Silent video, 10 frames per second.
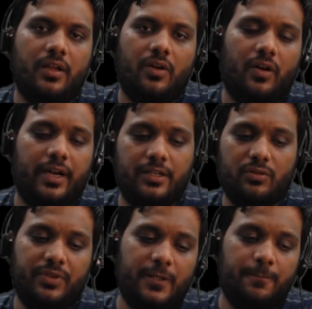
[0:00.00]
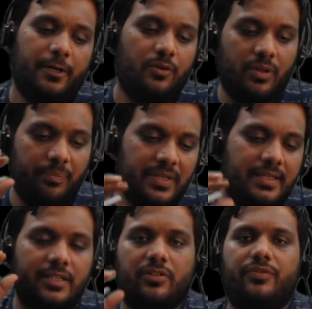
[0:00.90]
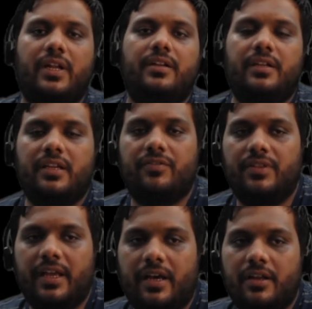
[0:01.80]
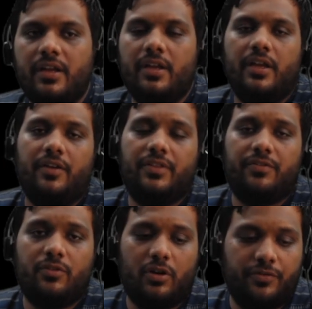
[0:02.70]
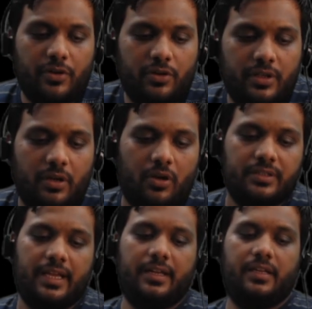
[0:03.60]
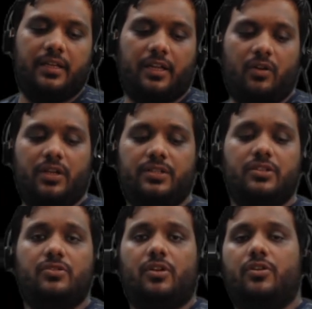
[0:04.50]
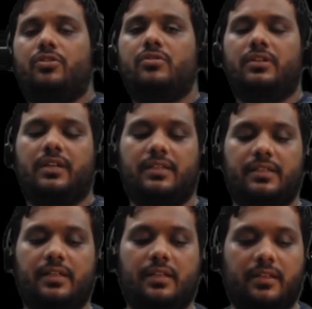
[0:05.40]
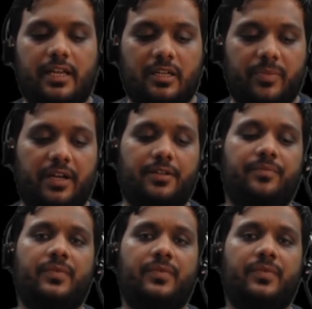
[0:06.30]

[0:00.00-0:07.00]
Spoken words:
All right. So with respect to the business of the entity, if they have not followed the laws and regulations, you are going to consider that part.